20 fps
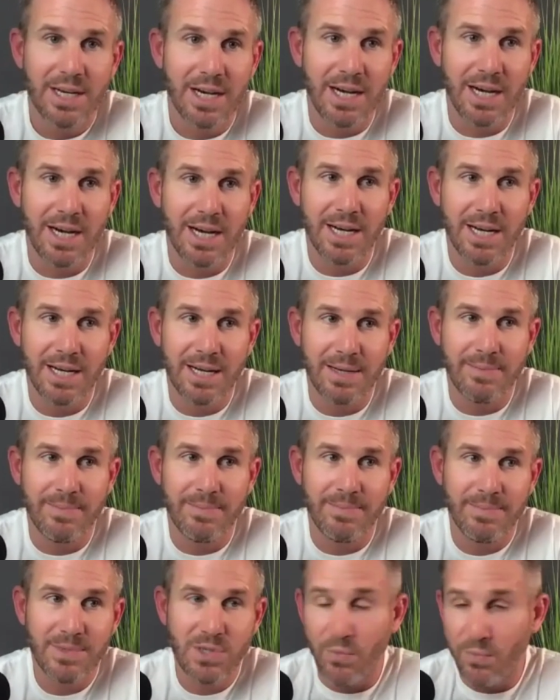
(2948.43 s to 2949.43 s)

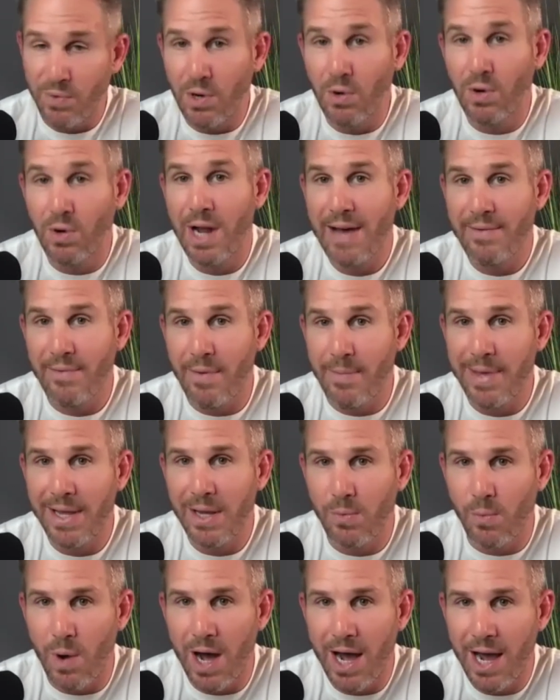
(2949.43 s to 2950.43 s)
Um, so if we don't have a
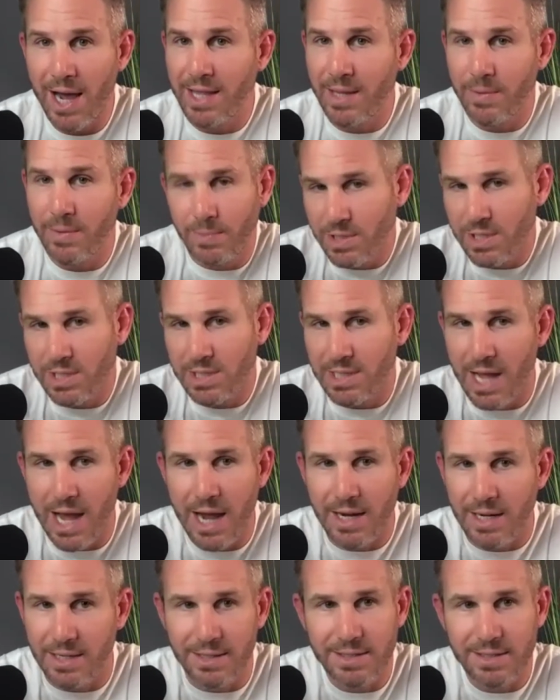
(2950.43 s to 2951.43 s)
big why, then we're just
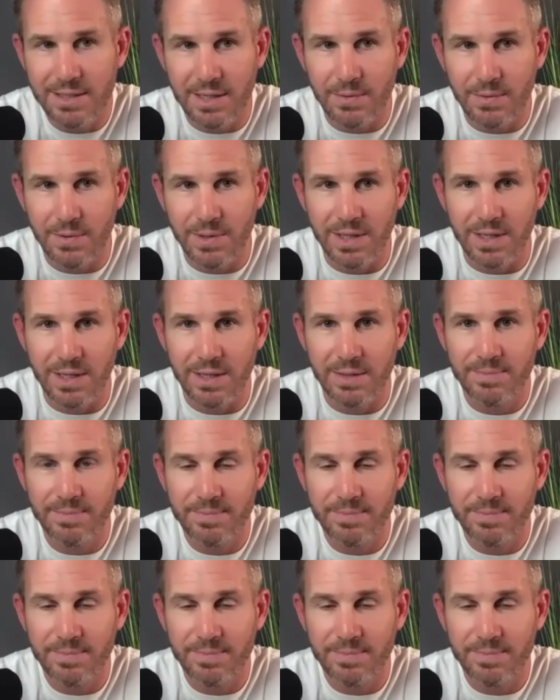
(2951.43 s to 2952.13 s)
not gonna stick with it.